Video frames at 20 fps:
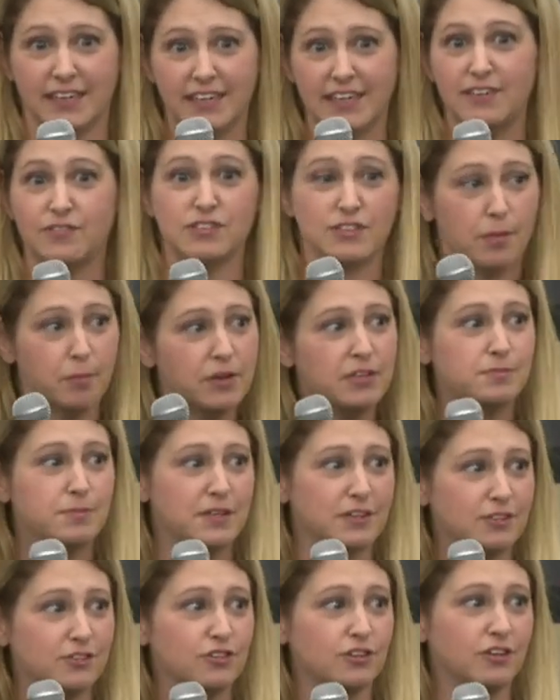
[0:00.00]
if somebody's
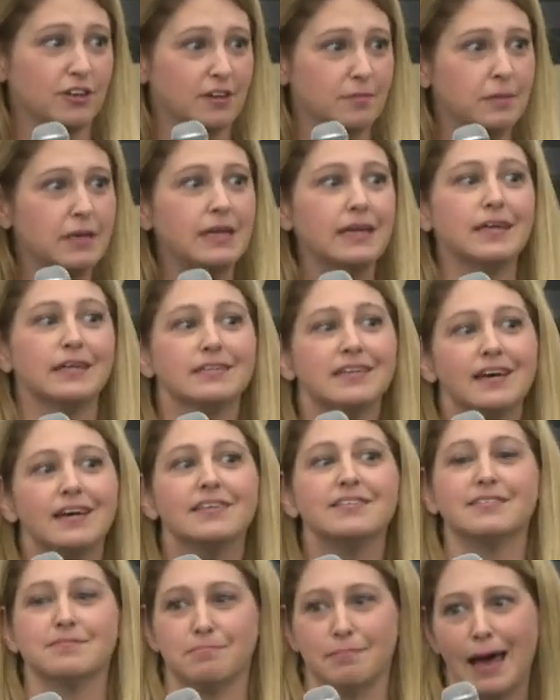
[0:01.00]
being a jerk in a meeting, it
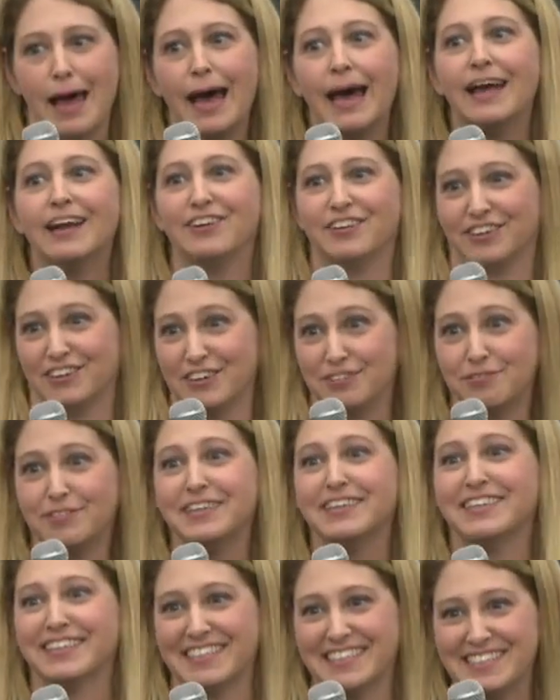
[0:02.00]
doesn't matter. It
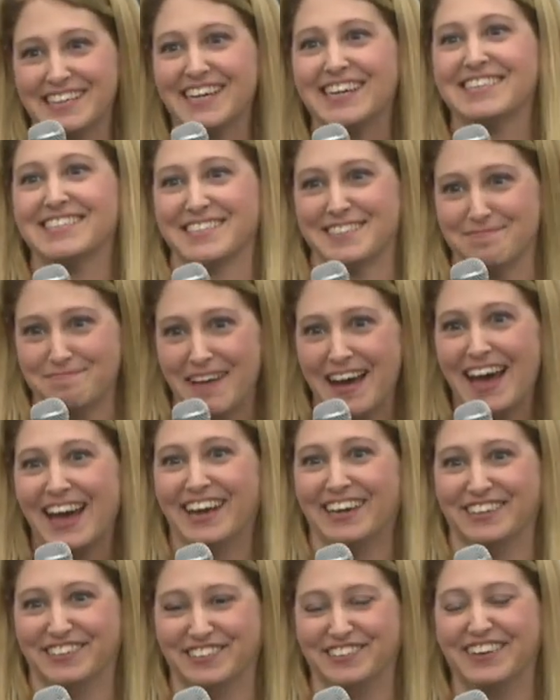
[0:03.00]
really doesn't
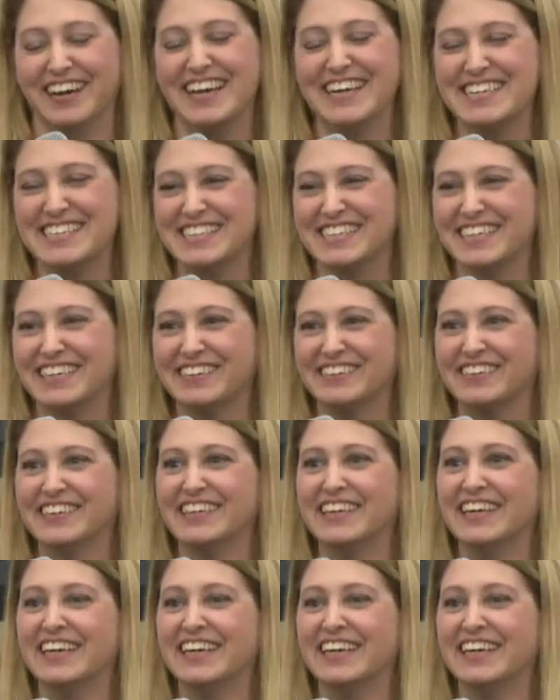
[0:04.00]
matter, right? You know.